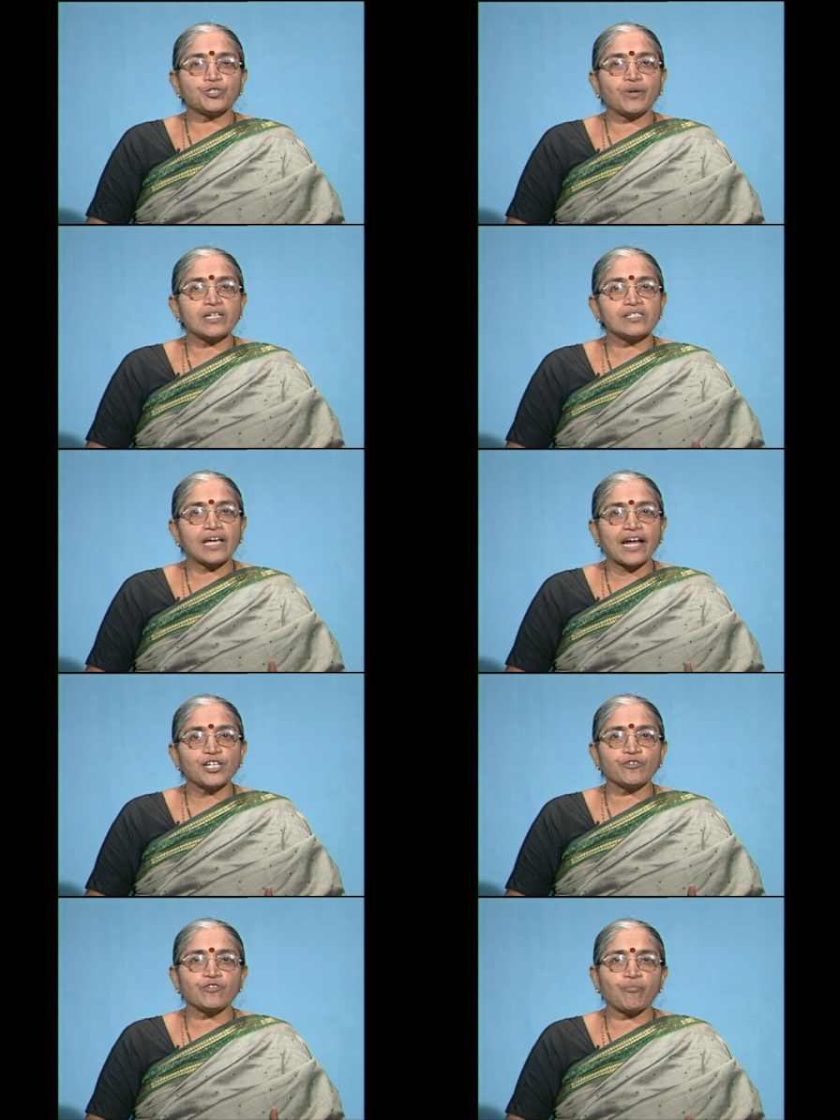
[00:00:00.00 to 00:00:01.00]
towards the
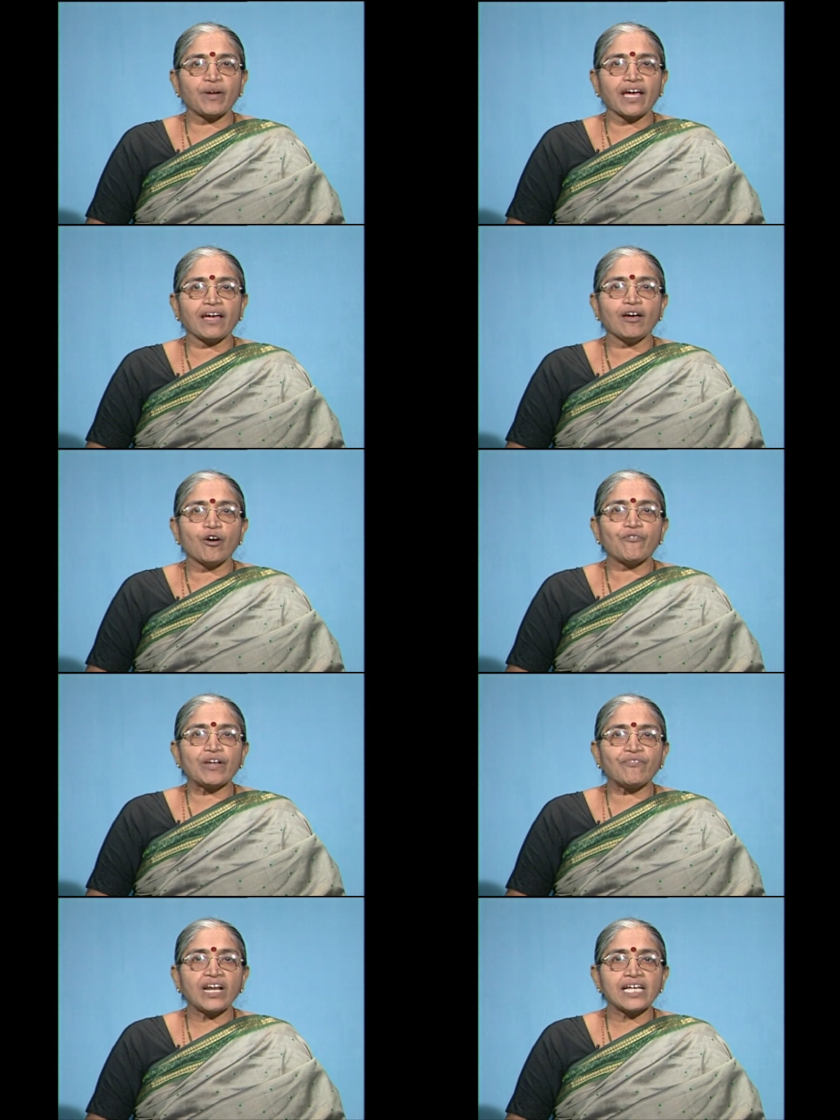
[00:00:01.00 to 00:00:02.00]
end of the play,
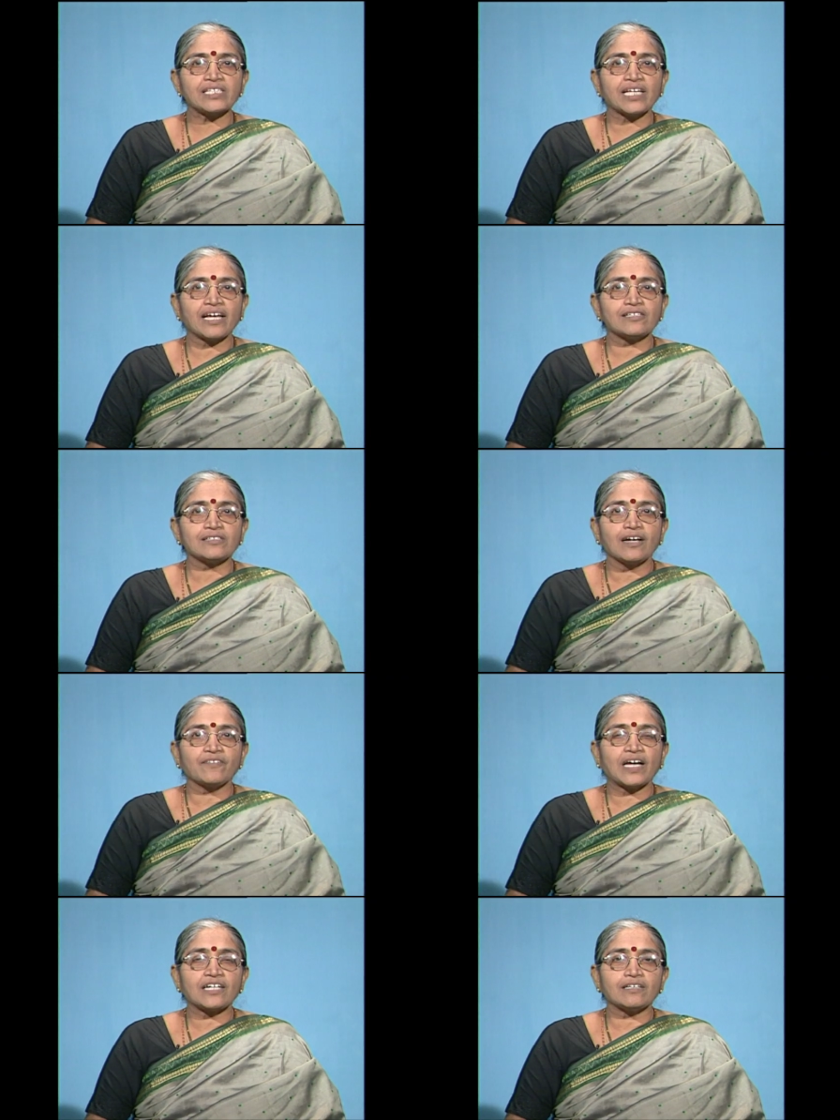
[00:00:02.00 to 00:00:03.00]
when Willy says
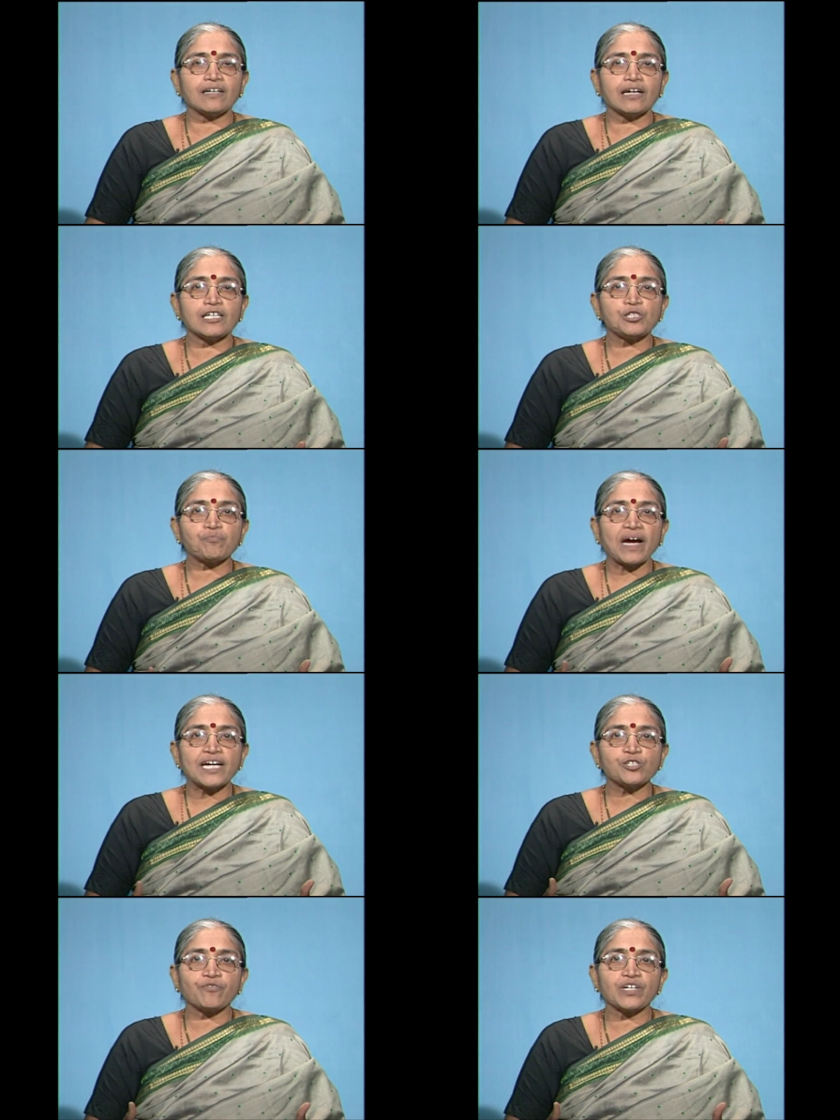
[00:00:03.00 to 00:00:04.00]
that in
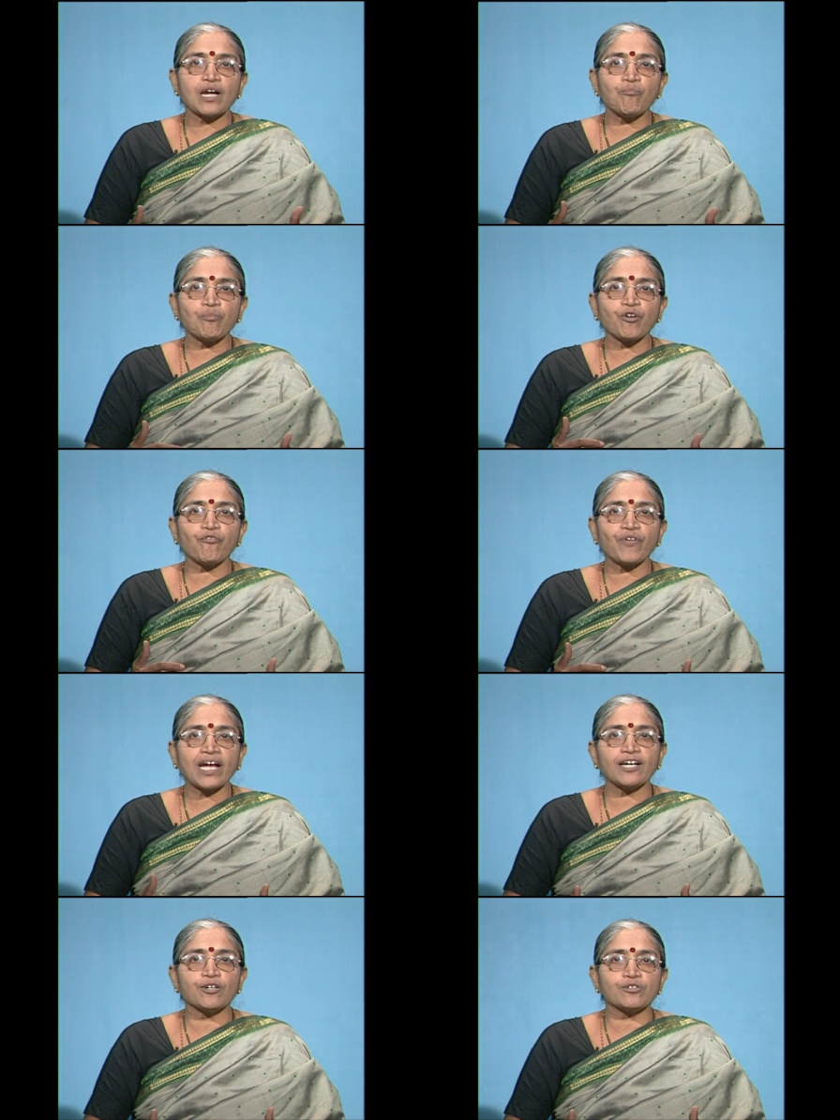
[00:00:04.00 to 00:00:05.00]
spite of a number of
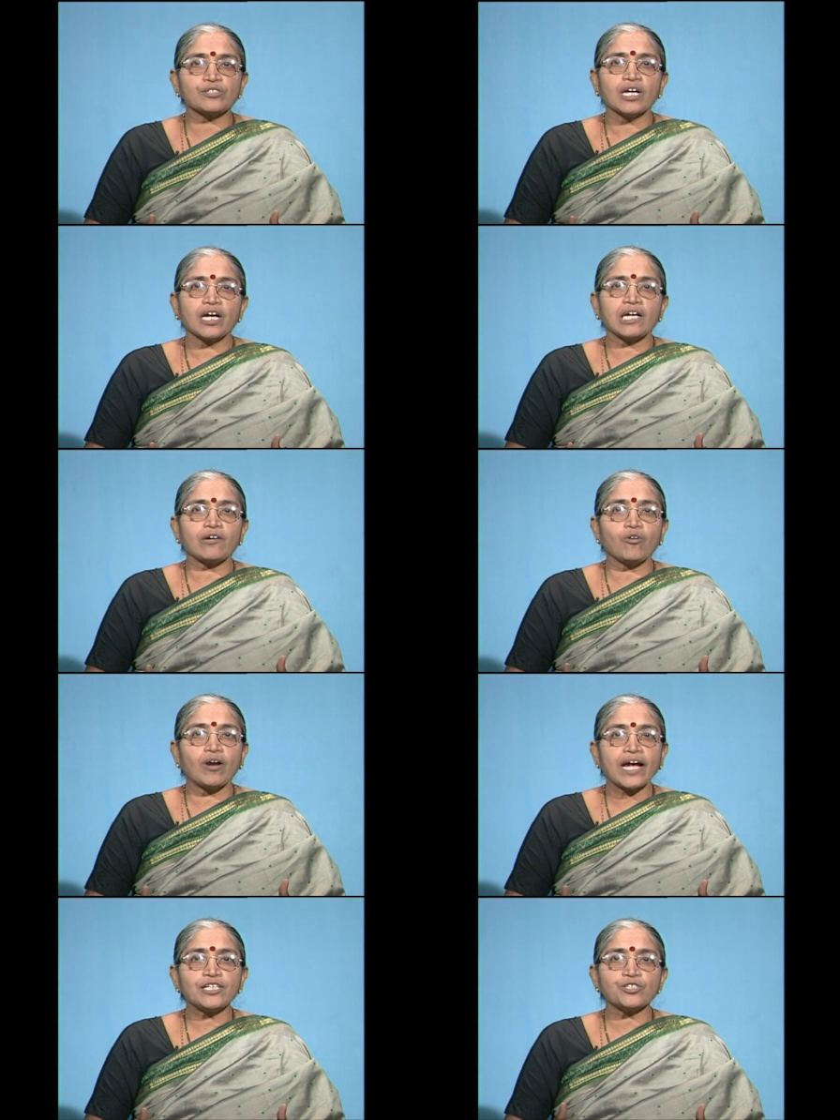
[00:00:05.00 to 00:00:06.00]
failures, he would
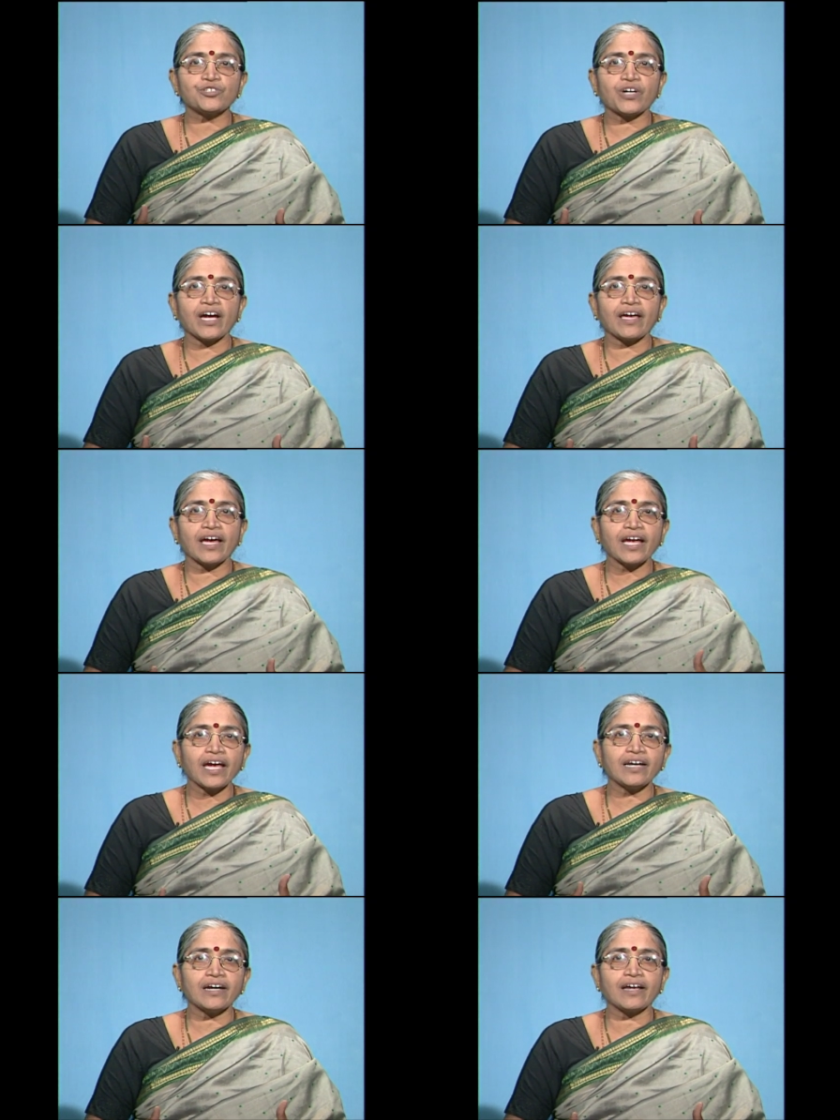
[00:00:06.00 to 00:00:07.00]
like to try
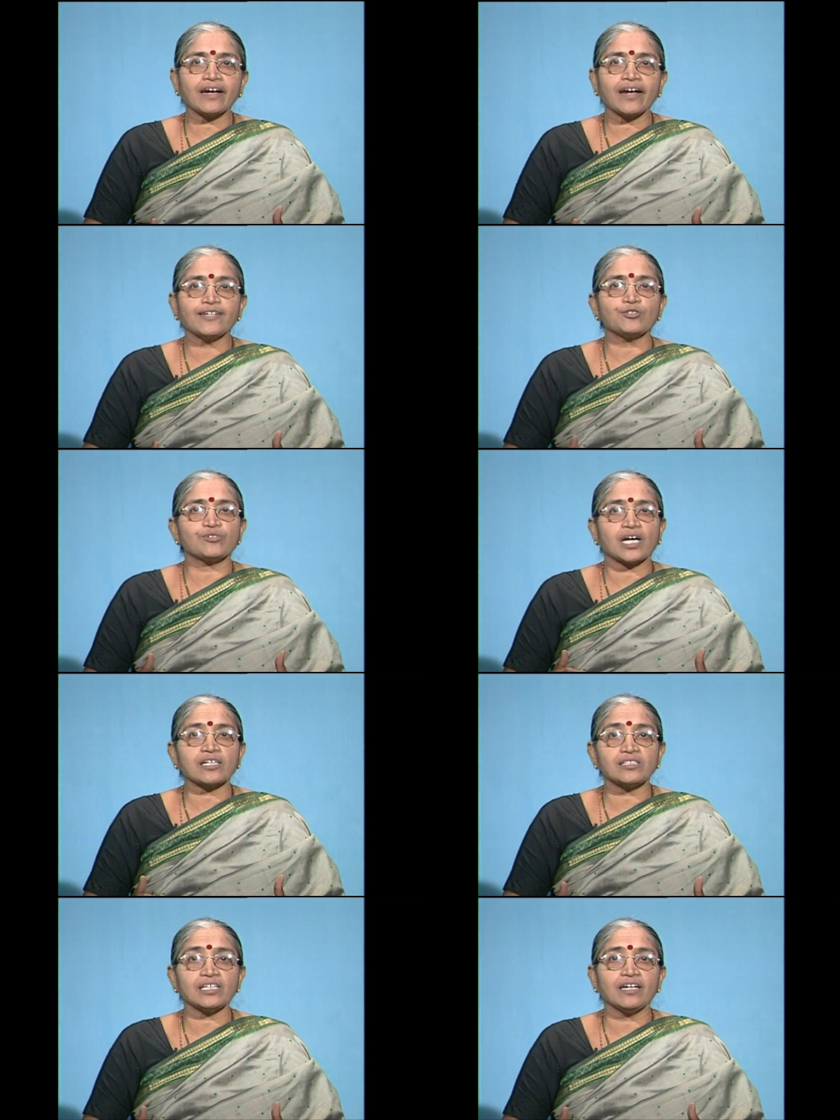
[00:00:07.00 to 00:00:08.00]
again and again to
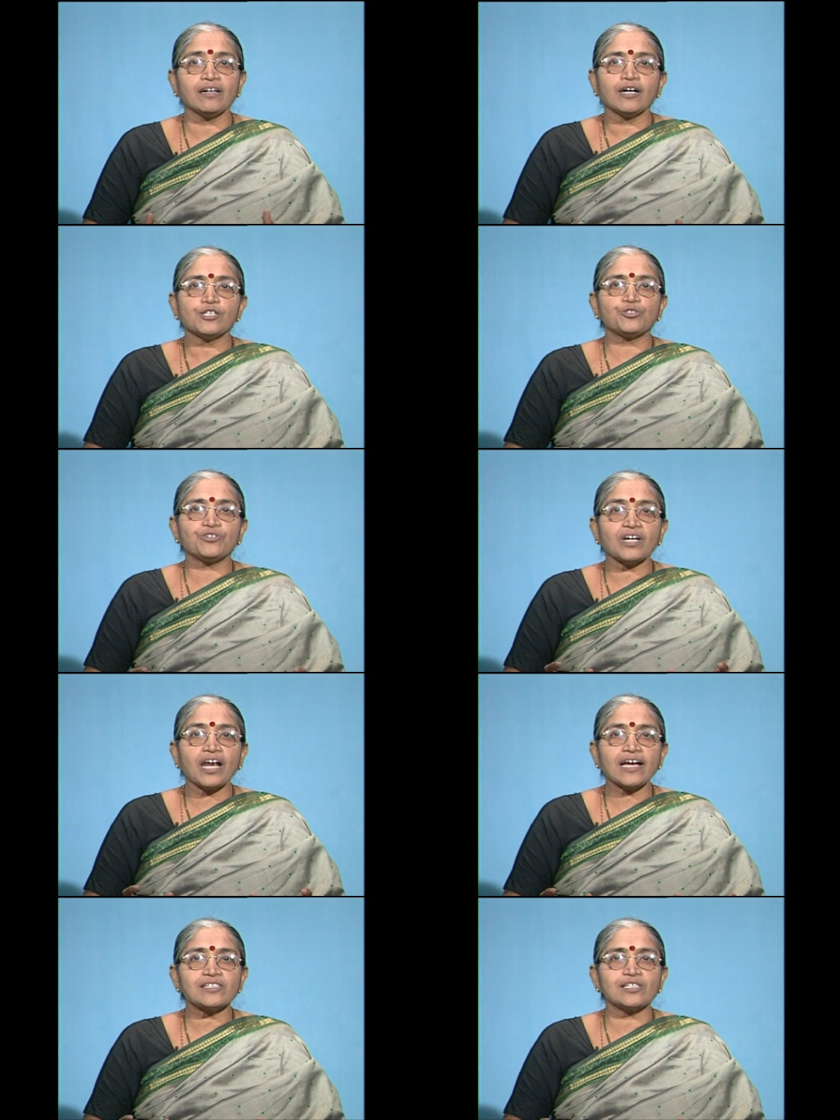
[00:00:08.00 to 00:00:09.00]
succeed, to
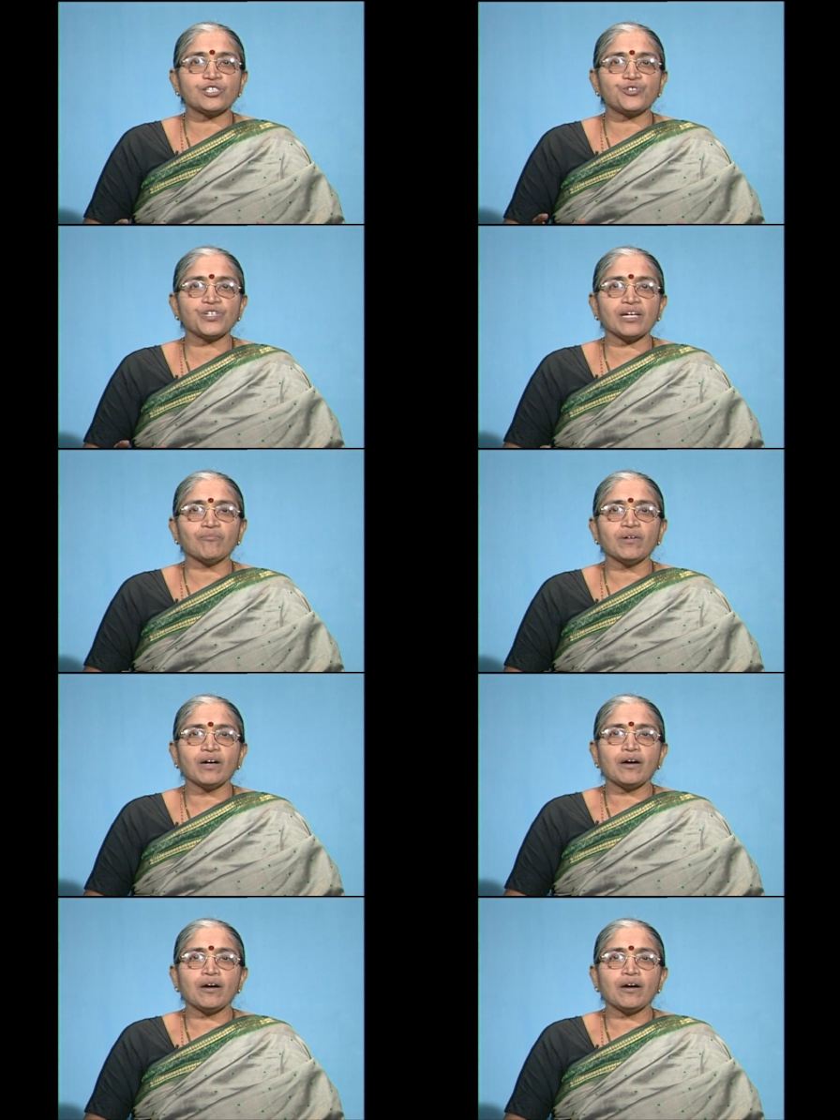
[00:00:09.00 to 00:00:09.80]
realize his dream,